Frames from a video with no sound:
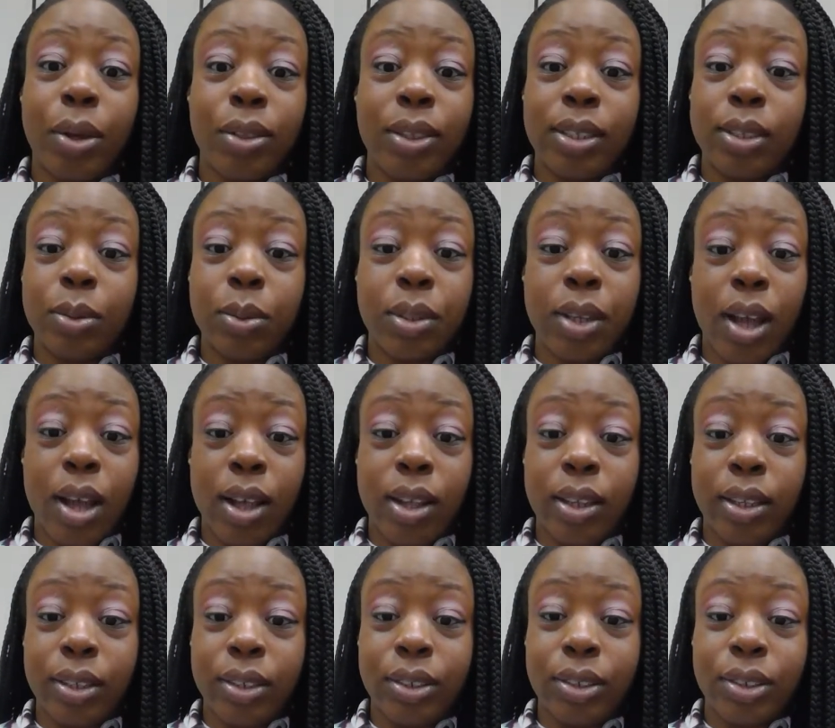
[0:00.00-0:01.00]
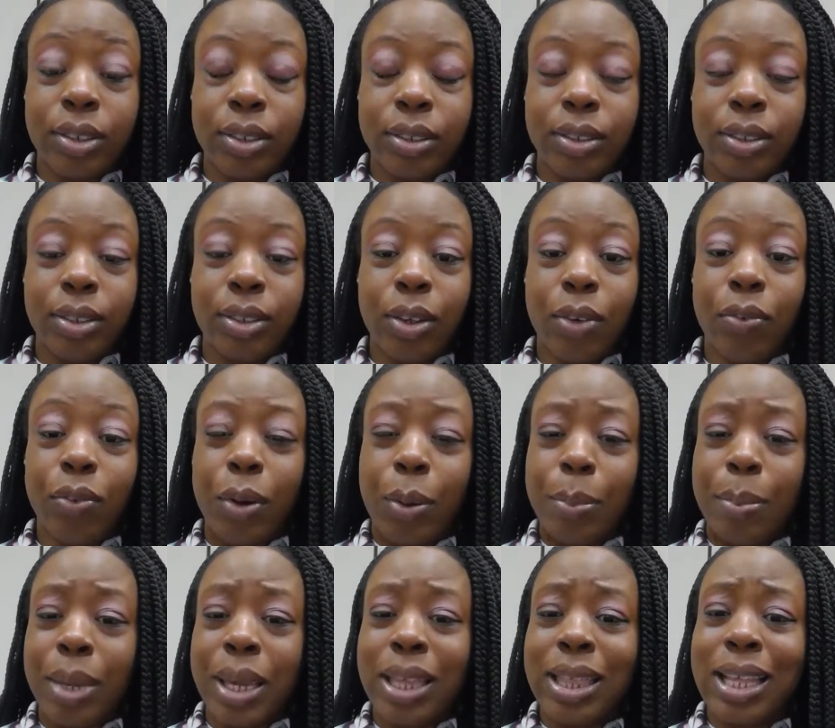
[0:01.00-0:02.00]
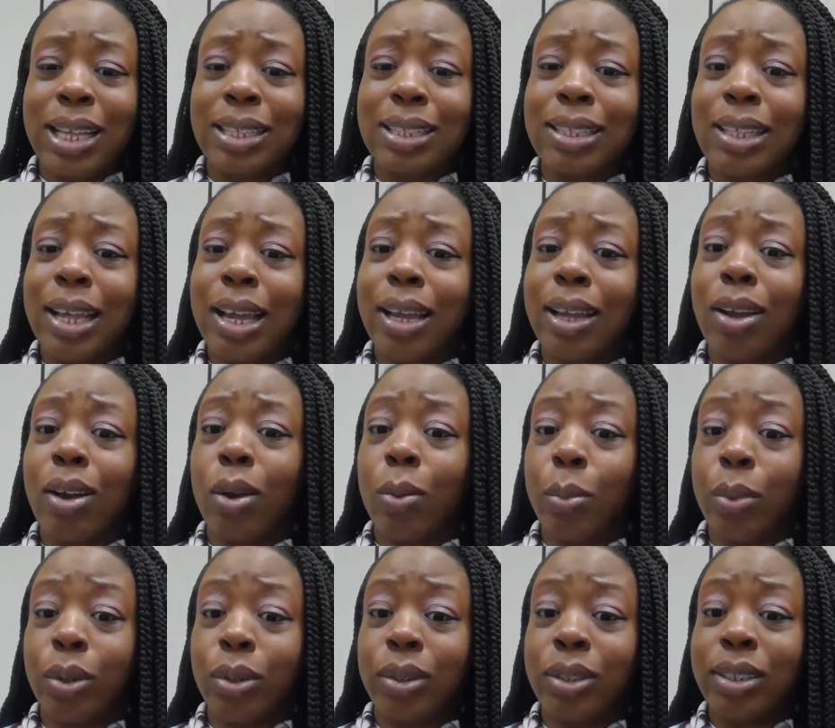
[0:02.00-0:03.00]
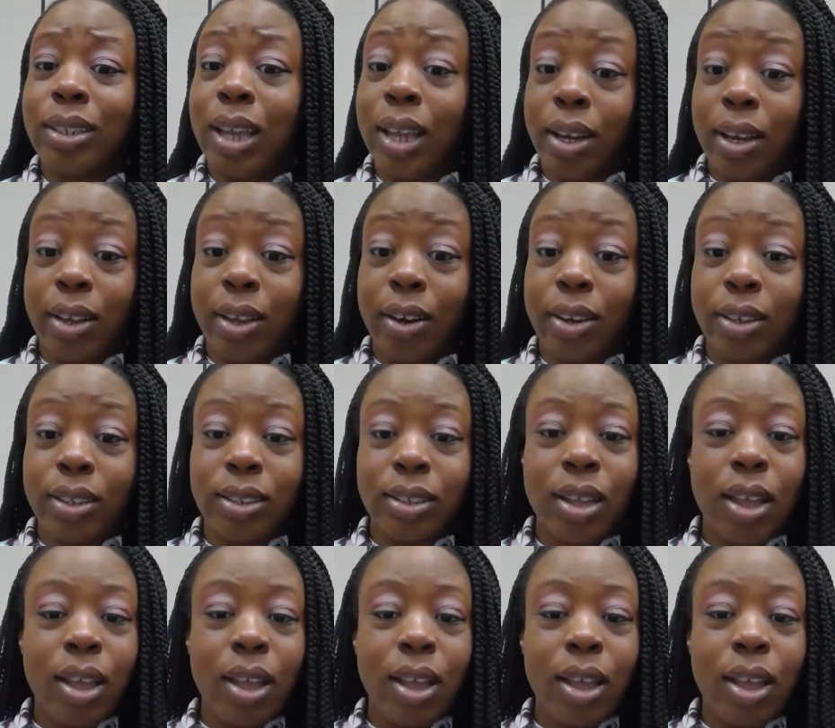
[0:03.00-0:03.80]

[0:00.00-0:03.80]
This was college, so for me, that's like almost 10 years.